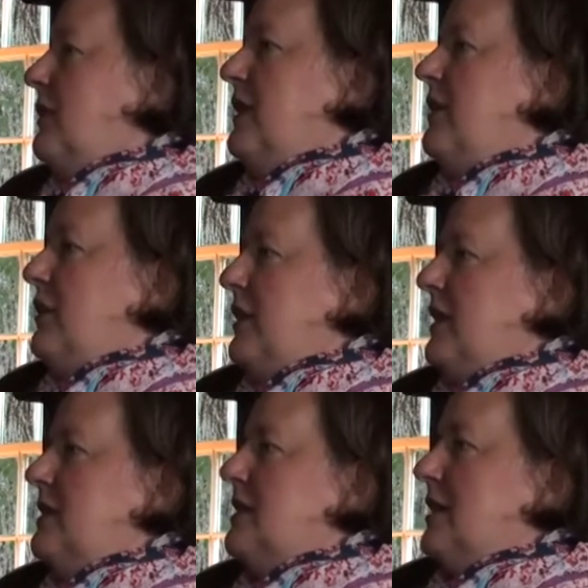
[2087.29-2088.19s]
are the other
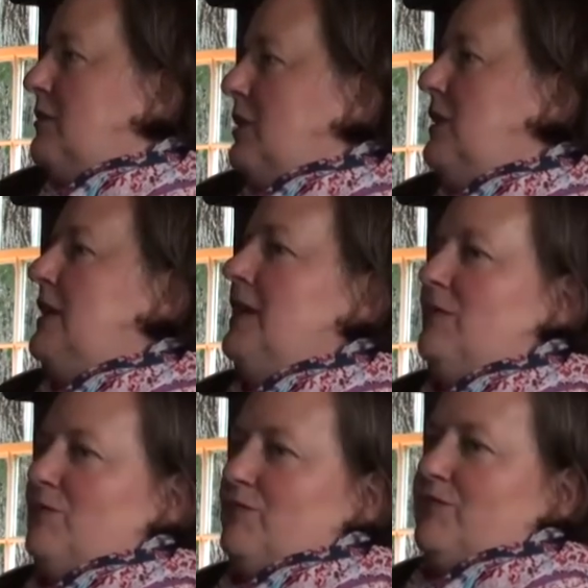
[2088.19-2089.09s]
things the
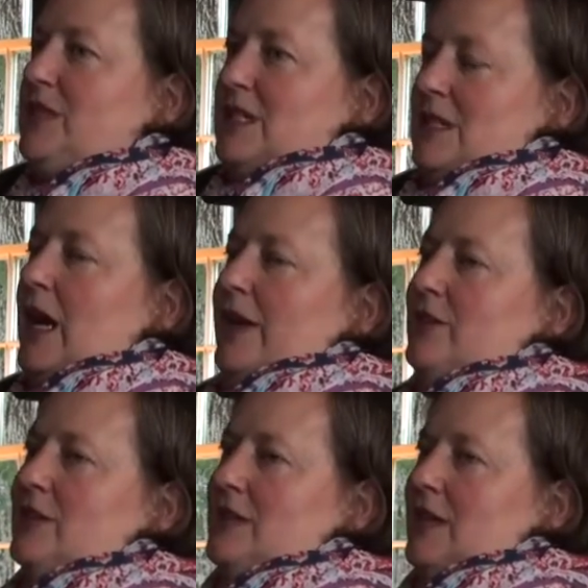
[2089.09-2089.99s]
community
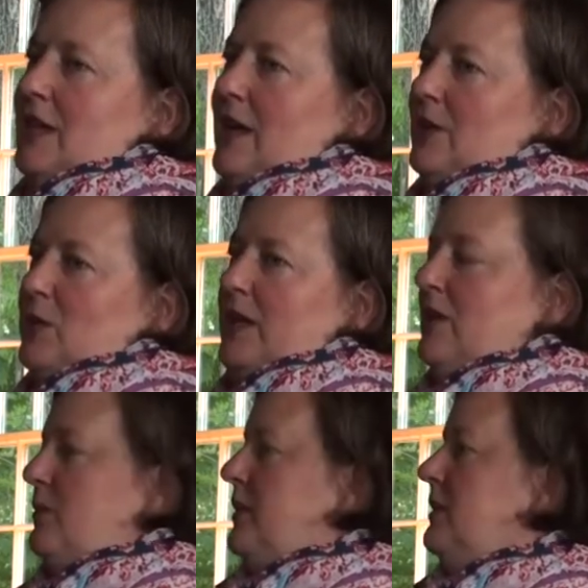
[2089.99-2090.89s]
desires and how do we
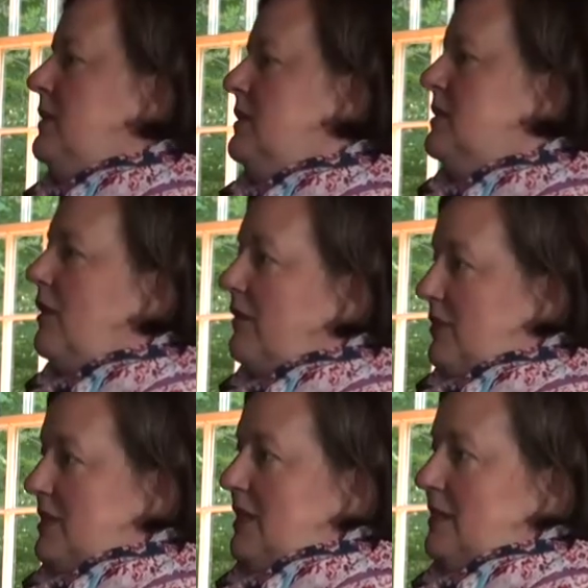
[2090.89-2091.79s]
help solve
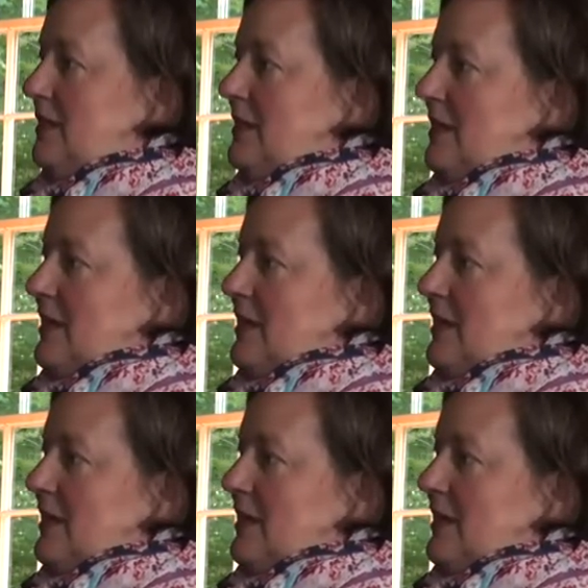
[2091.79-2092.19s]
those things.